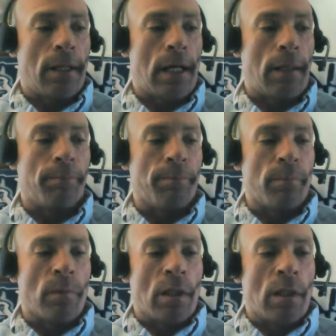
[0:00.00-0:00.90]
Um,
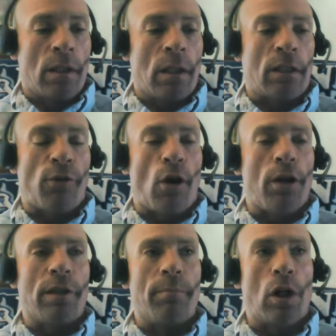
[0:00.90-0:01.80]
as
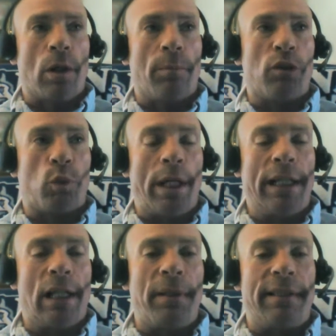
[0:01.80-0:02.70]
far as the modem
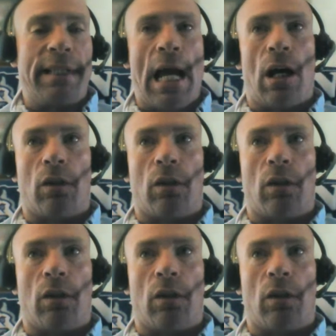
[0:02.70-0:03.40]
swing up and down,